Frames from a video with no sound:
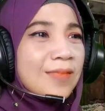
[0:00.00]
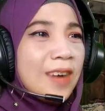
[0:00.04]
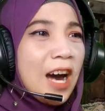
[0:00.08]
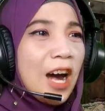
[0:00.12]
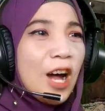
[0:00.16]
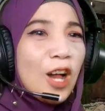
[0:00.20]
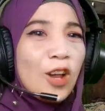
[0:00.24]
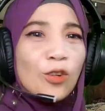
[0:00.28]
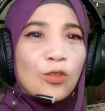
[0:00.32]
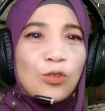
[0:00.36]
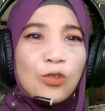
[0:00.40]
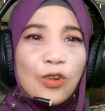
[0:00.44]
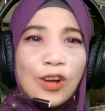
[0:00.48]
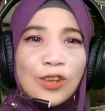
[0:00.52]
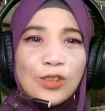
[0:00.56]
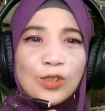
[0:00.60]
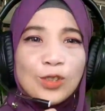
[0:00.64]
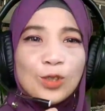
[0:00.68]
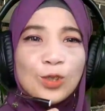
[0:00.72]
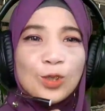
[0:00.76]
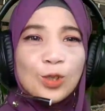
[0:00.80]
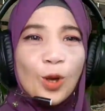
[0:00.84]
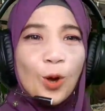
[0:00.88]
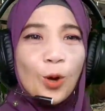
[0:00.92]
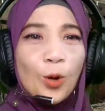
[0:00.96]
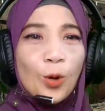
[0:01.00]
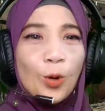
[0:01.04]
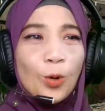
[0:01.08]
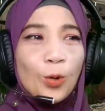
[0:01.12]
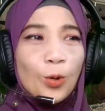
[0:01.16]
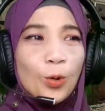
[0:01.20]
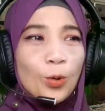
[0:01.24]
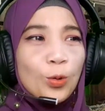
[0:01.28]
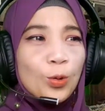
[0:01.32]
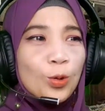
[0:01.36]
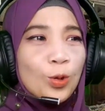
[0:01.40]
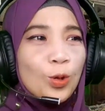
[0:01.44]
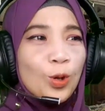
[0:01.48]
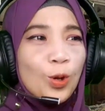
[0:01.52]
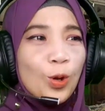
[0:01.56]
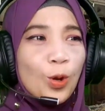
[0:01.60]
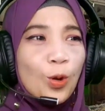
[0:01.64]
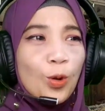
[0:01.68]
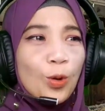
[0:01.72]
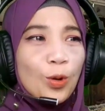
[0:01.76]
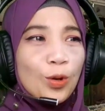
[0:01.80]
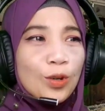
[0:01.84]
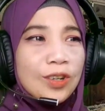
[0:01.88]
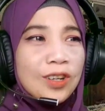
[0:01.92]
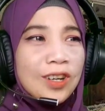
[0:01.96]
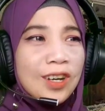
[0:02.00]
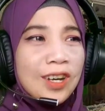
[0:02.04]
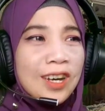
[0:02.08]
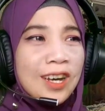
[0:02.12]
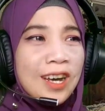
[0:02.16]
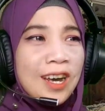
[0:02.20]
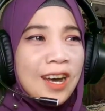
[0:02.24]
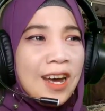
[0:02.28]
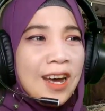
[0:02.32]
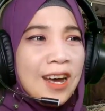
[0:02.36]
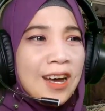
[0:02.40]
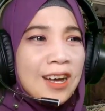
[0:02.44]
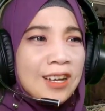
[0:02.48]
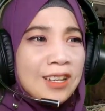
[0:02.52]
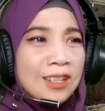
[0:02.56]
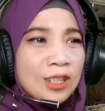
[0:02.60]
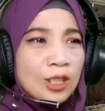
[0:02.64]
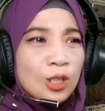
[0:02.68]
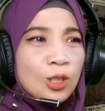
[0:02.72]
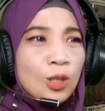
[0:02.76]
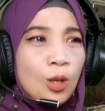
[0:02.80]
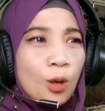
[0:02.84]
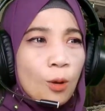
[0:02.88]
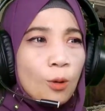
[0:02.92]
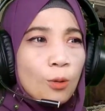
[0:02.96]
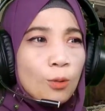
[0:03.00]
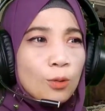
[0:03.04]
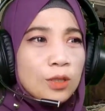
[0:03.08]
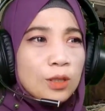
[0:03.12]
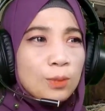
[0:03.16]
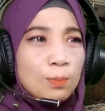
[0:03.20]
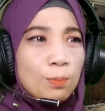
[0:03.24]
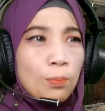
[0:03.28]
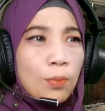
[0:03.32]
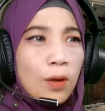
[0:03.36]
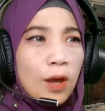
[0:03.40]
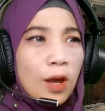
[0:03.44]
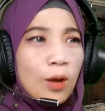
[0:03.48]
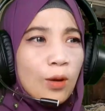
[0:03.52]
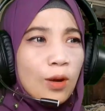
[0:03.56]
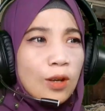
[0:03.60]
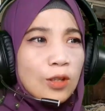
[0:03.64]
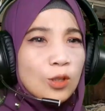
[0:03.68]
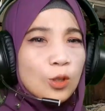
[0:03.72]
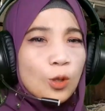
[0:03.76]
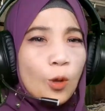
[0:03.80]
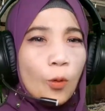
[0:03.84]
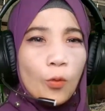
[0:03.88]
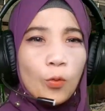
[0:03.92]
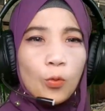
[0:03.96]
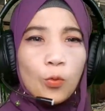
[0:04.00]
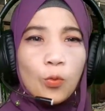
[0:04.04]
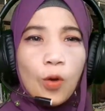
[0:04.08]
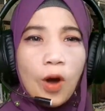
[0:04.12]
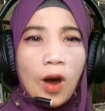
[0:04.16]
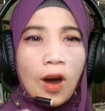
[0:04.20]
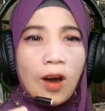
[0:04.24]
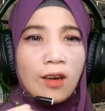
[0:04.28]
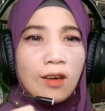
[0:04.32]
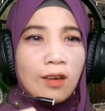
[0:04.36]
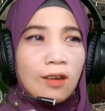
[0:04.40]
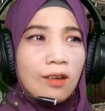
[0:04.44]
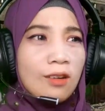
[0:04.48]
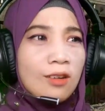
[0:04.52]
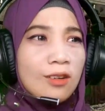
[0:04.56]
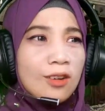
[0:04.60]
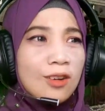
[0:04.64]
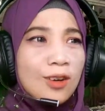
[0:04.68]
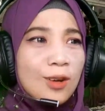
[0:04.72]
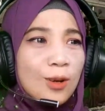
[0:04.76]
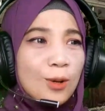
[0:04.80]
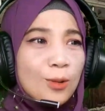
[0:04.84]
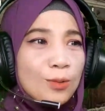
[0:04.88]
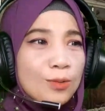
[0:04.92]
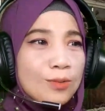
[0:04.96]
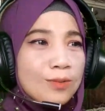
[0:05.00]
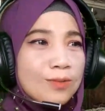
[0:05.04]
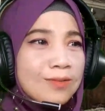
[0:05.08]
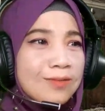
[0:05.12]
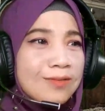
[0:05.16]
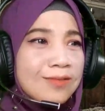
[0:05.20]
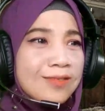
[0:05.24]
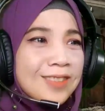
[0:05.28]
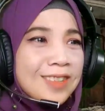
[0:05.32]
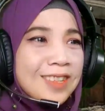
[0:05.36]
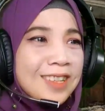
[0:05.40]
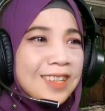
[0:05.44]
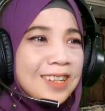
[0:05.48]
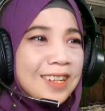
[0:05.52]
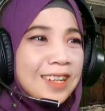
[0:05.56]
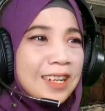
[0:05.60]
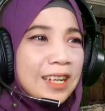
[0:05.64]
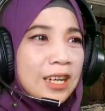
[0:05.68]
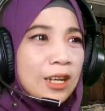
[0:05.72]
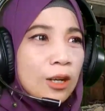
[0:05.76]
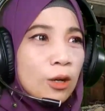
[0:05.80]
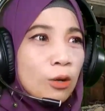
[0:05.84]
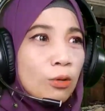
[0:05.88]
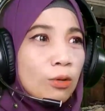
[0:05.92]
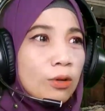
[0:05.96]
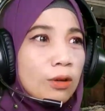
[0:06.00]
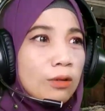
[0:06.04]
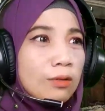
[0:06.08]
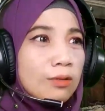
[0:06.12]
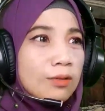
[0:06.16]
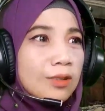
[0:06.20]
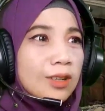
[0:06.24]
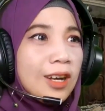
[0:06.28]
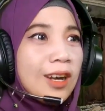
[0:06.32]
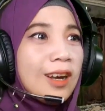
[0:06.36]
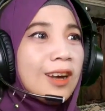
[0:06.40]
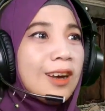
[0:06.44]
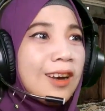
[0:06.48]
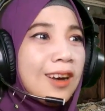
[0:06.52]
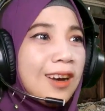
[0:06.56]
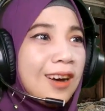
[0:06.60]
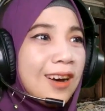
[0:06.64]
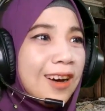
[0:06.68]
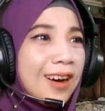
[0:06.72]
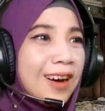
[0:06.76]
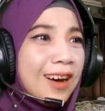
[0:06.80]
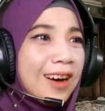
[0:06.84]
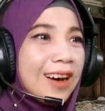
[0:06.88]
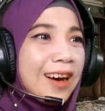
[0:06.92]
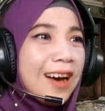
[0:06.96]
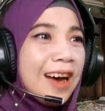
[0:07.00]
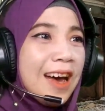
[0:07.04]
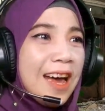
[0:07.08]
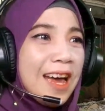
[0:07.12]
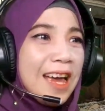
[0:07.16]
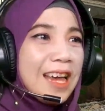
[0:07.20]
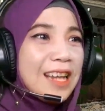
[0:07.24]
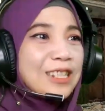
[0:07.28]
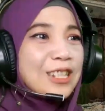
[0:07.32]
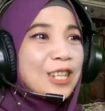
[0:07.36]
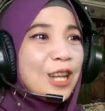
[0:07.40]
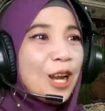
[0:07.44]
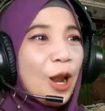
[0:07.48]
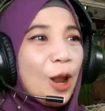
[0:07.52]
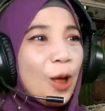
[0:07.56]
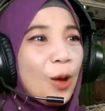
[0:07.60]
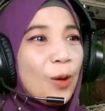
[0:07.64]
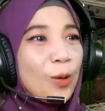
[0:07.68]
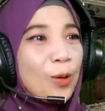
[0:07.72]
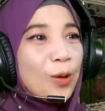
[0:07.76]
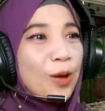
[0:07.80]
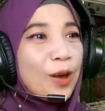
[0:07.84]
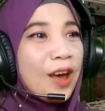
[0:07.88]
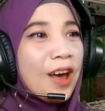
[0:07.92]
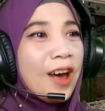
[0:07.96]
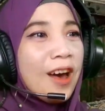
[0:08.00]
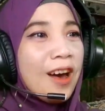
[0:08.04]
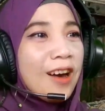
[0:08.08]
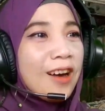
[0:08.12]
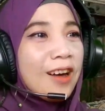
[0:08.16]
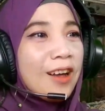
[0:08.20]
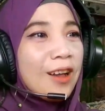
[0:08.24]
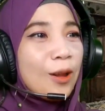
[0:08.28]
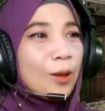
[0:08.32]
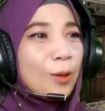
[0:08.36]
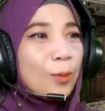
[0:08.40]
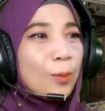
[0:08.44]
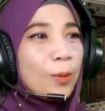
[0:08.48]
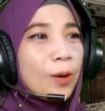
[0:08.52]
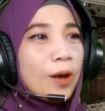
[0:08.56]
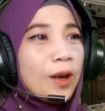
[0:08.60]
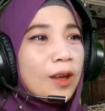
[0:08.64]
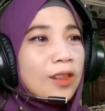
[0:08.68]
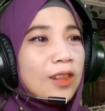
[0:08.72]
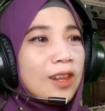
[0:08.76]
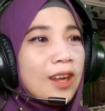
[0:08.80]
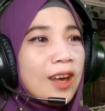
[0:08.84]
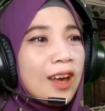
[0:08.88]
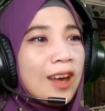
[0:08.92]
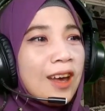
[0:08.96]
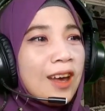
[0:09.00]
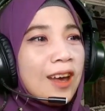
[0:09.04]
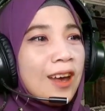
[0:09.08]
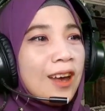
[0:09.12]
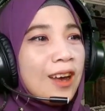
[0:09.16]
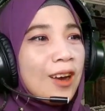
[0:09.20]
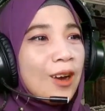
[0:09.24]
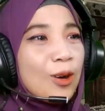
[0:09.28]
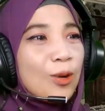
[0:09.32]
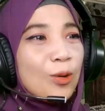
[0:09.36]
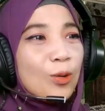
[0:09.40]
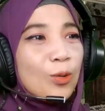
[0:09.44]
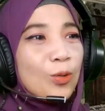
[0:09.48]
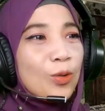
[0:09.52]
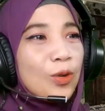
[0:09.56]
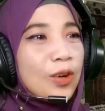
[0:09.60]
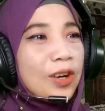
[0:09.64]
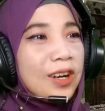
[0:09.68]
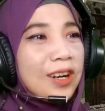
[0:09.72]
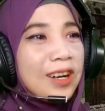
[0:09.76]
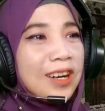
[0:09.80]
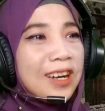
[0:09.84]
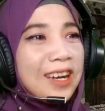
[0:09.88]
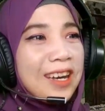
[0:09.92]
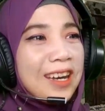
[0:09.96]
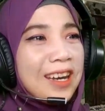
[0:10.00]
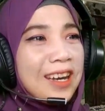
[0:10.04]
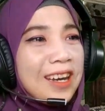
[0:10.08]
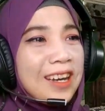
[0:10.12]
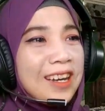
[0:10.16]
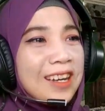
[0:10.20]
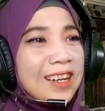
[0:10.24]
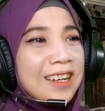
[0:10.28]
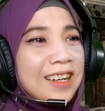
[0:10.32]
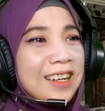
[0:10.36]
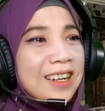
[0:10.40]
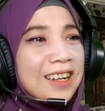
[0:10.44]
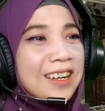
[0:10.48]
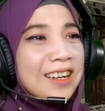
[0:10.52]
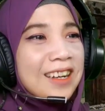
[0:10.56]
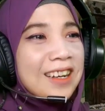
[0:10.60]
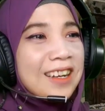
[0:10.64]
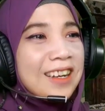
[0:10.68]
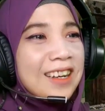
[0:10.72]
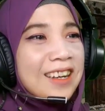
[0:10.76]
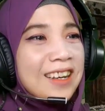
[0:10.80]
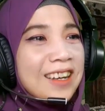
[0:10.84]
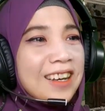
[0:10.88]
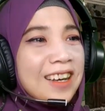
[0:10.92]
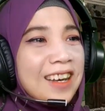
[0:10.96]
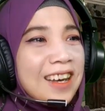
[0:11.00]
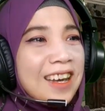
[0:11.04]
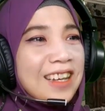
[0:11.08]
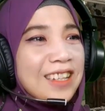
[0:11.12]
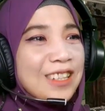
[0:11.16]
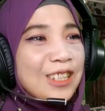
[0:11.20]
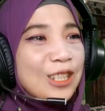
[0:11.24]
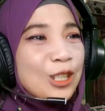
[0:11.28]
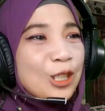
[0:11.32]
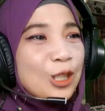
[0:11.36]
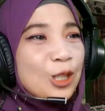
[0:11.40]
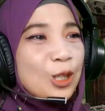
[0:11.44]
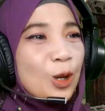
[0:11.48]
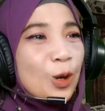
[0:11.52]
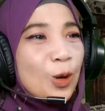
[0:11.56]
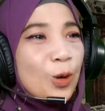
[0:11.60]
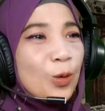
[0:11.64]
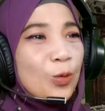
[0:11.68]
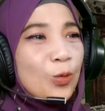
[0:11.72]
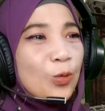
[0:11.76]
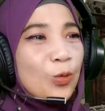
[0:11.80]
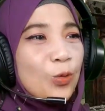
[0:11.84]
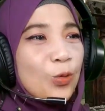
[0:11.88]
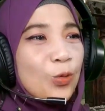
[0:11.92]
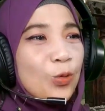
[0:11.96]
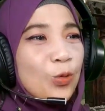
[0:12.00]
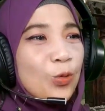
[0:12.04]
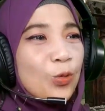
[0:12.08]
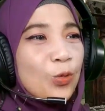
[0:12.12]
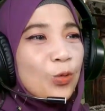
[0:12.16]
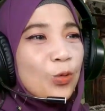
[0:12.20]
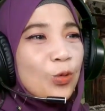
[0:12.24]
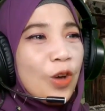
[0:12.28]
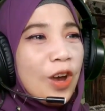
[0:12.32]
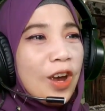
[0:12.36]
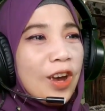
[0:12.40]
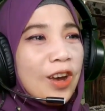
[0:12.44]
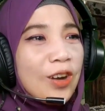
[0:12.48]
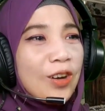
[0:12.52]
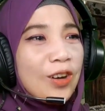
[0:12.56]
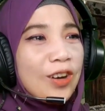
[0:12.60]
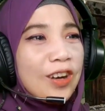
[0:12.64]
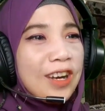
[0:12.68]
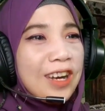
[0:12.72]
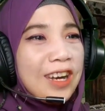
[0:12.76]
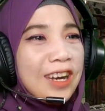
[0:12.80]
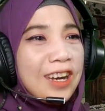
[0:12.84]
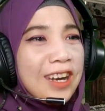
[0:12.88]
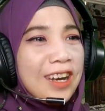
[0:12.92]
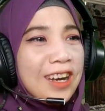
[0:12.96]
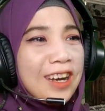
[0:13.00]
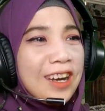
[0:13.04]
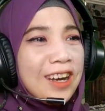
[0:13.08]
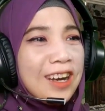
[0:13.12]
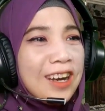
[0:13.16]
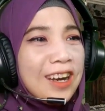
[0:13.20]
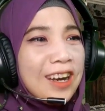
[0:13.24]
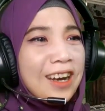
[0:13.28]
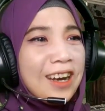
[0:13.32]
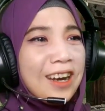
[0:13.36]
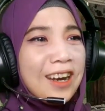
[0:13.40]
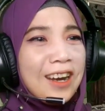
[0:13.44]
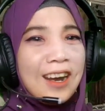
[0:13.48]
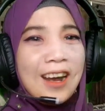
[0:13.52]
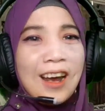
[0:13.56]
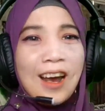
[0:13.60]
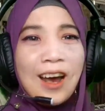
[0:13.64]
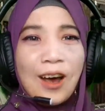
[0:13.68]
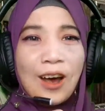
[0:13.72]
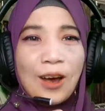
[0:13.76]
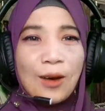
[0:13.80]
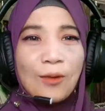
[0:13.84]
Alvan so look, so spirit, so fire, you know. Wait, it's look, Alvan, really, he's so very